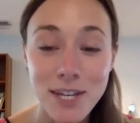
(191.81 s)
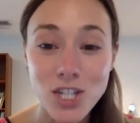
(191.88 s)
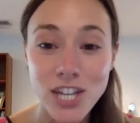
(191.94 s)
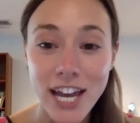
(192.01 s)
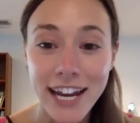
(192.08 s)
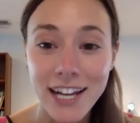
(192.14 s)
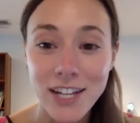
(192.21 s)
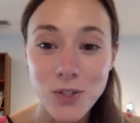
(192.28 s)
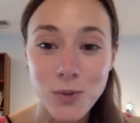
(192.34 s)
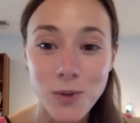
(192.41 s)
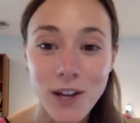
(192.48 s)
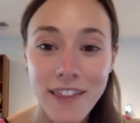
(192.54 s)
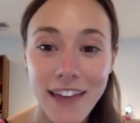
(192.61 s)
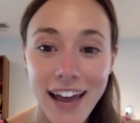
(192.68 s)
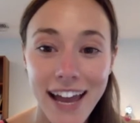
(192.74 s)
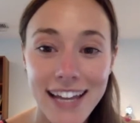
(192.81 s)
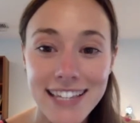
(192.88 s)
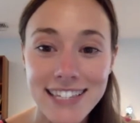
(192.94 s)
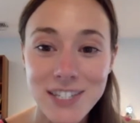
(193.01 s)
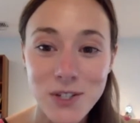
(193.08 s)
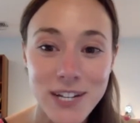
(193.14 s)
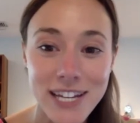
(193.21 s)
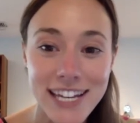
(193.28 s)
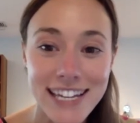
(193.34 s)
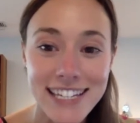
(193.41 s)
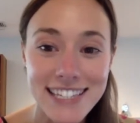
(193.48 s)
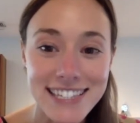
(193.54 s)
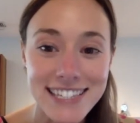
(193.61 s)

Shout out to all the Heights students.